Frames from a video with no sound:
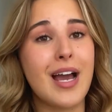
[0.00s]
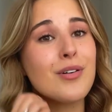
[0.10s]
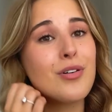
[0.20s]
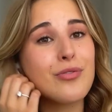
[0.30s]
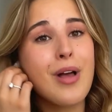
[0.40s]
I
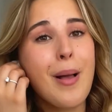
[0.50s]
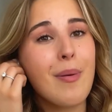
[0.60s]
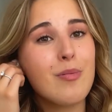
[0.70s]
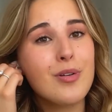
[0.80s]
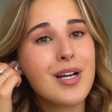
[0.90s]
don't know if
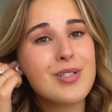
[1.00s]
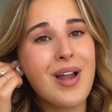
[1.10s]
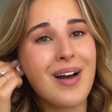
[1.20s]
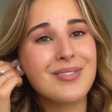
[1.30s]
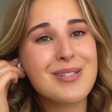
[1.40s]
maybe you guys don't
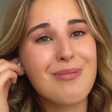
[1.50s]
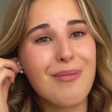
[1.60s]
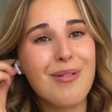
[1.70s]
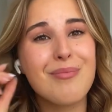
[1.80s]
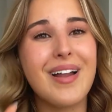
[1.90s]
have this problem.
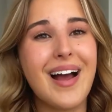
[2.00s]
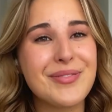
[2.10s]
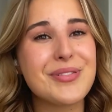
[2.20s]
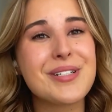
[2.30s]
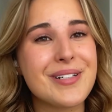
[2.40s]
problem, but I
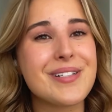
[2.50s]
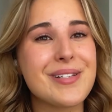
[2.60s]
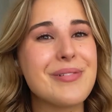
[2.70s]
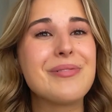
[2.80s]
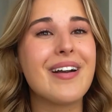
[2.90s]
for sure
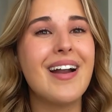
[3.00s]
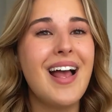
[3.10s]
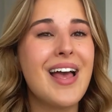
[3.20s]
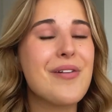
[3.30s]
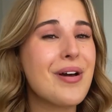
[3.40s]
do, where
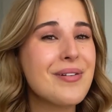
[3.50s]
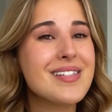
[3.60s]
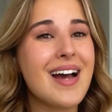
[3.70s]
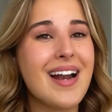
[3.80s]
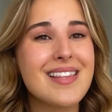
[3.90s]
if I don't
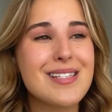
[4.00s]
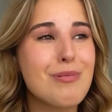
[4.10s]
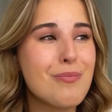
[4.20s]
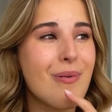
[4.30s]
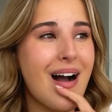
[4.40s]
say hi to these
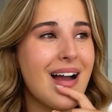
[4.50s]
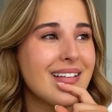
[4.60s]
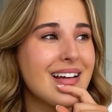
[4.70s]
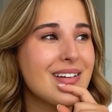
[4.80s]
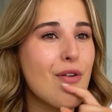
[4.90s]
people, I
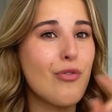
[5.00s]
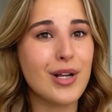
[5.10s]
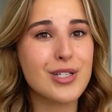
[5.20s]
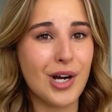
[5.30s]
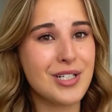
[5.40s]
like
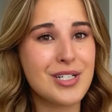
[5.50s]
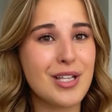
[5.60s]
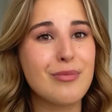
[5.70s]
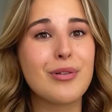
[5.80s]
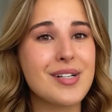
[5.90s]
avoid talking to
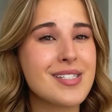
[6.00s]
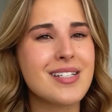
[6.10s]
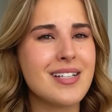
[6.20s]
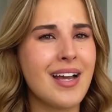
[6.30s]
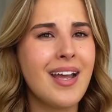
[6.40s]
them the rest of
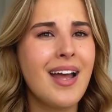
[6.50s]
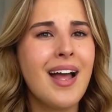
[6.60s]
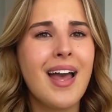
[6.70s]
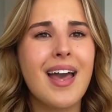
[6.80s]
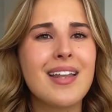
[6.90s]
the night.
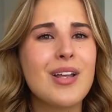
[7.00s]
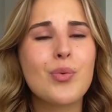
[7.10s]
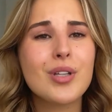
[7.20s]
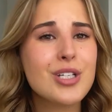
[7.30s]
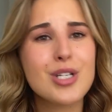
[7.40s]
And it
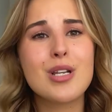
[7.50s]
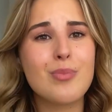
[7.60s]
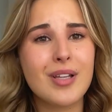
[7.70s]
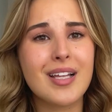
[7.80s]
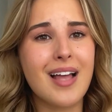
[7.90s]
really shouldn't
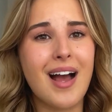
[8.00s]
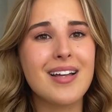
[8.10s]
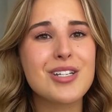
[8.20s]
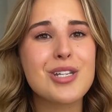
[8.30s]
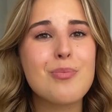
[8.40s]
be like that.
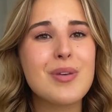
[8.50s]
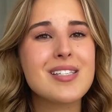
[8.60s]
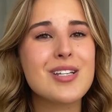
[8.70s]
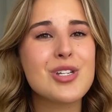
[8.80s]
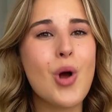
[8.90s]
It should be
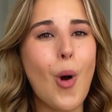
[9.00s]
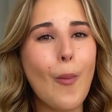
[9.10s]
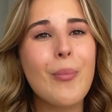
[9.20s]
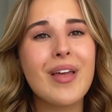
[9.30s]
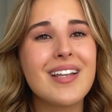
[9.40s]
such an
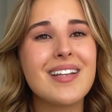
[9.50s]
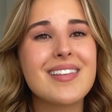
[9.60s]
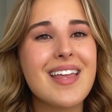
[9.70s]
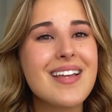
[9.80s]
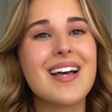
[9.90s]

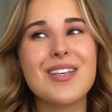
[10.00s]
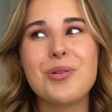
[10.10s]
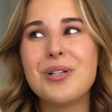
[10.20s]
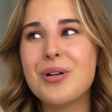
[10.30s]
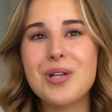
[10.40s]
open thing that you
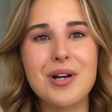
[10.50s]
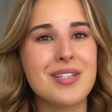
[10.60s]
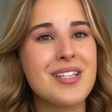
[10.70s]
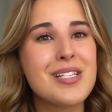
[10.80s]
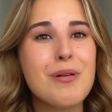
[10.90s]
can go talk
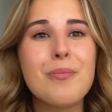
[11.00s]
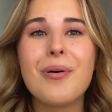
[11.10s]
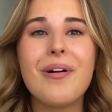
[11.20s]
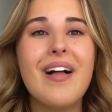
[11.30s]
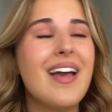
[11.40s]
to these
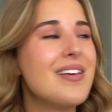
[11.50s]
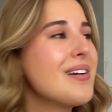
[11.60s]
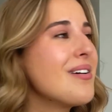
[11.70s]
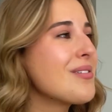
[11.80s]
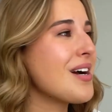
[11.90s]
people, you
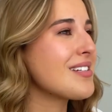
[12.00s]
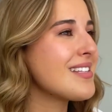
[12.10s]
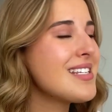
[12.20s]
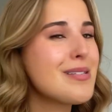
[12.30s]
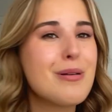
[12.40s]
can go talk to
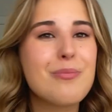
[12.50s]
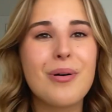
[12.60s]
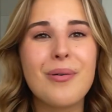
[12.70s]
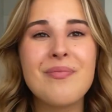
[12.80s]
these people.